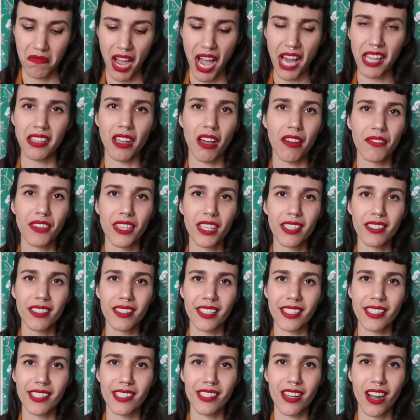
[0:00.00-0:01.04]
I love it.
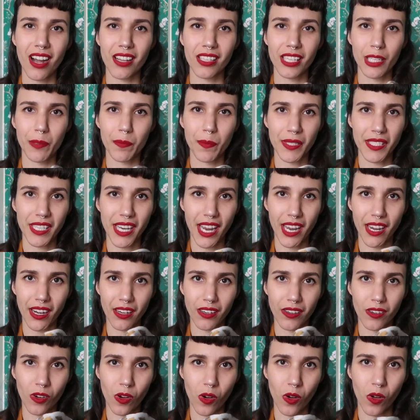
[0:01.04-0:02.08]
It's got like
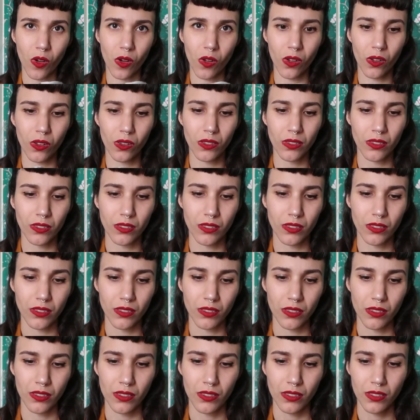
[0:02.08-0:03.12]
botanical
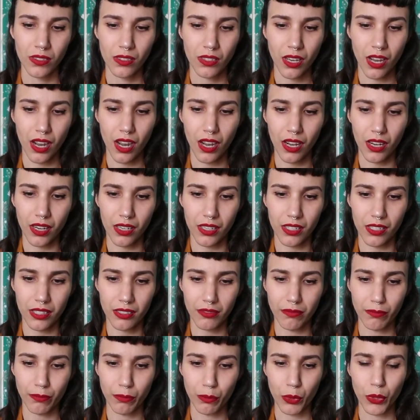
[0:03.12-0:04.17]

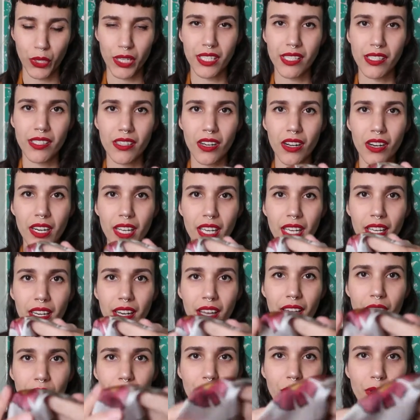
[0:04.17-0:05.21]
uh, prints on it.
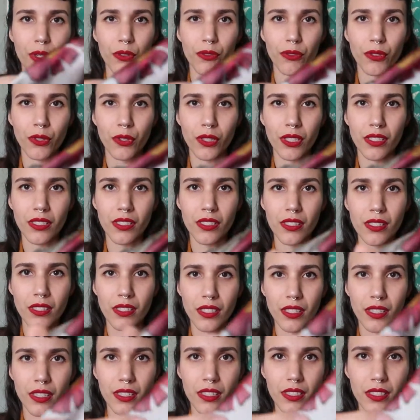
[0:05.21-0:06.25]
I don't know if you can
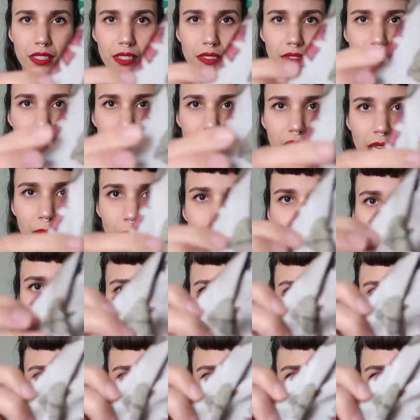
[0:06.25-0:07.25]
see these if the camera like